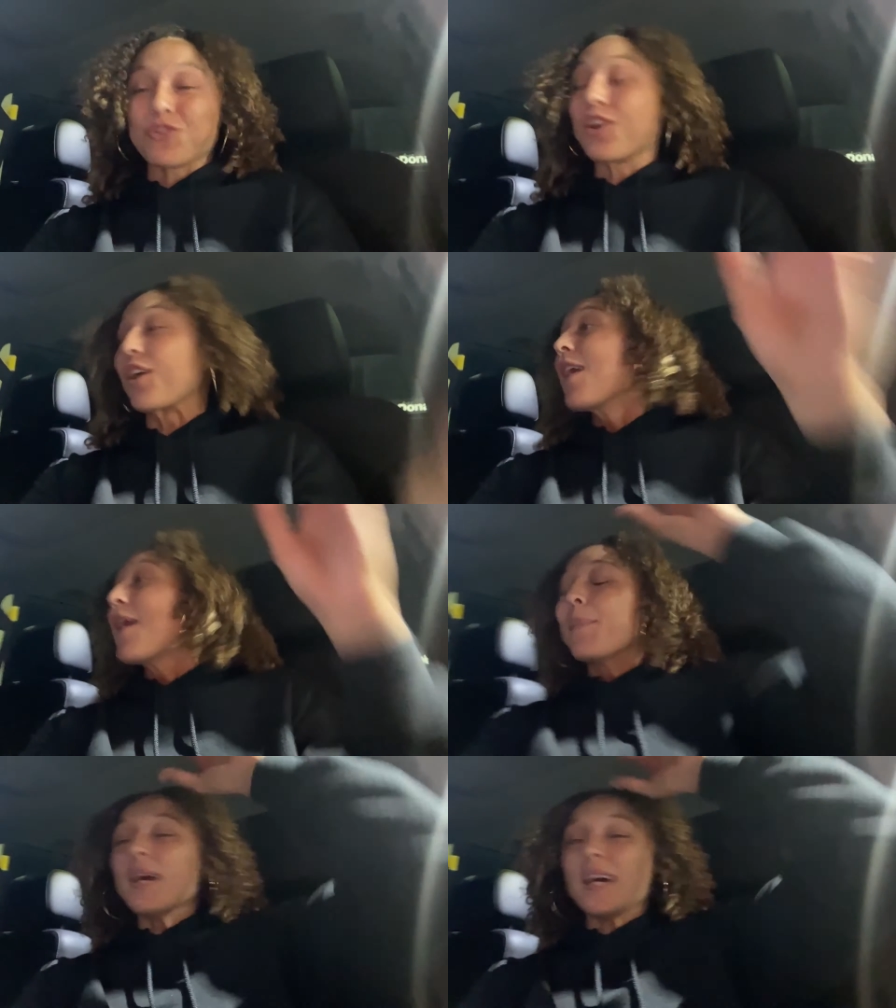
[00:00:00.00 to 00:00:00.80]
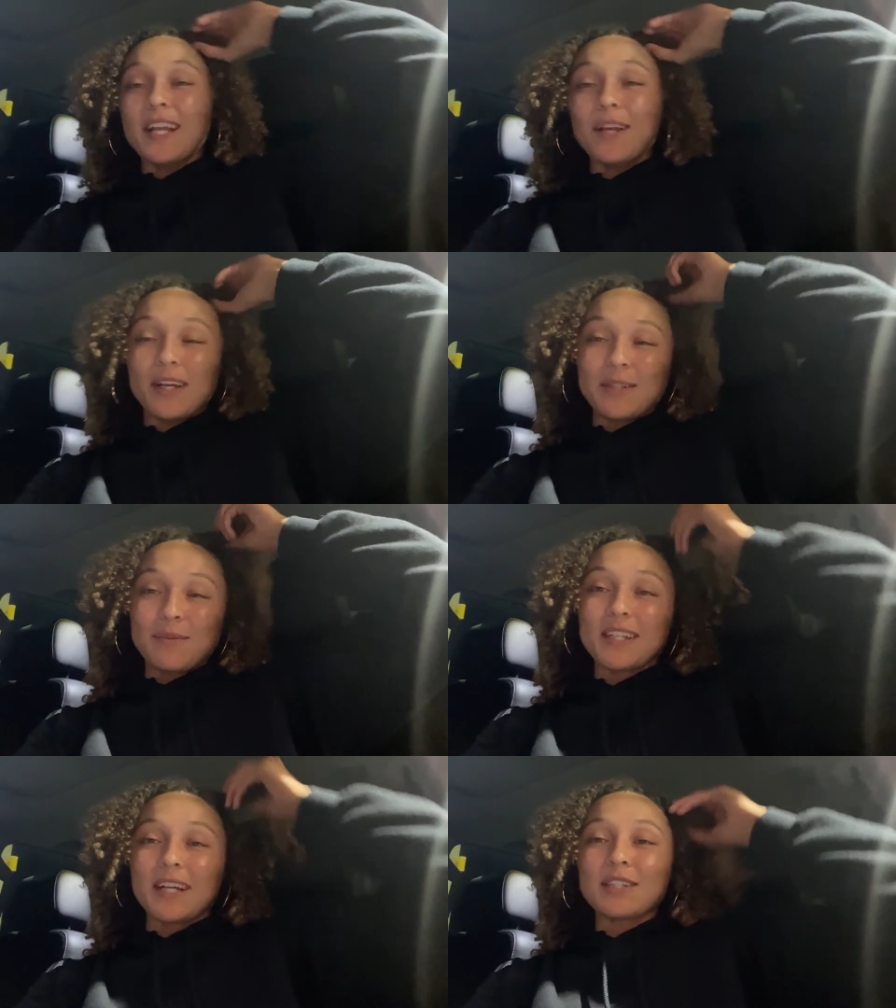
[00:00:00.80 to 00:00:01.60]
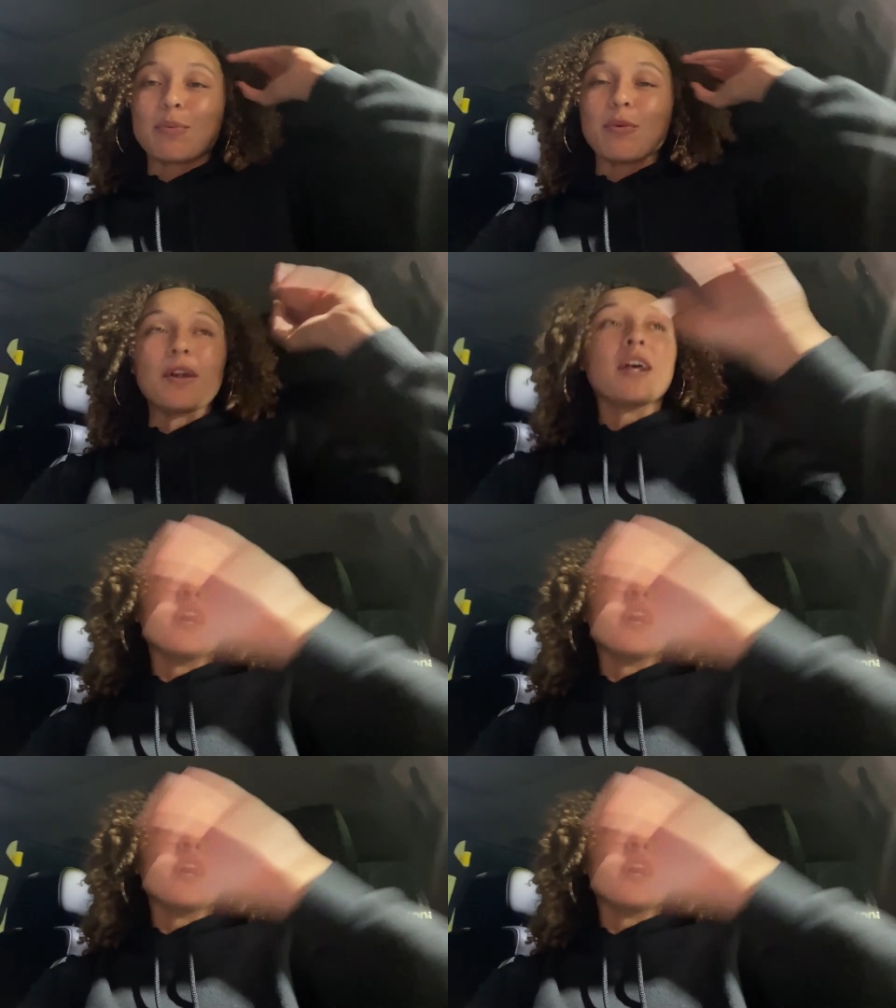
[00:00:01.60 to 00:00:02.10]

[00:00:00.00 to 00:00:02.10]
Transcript: truck. But anyways, besides the point,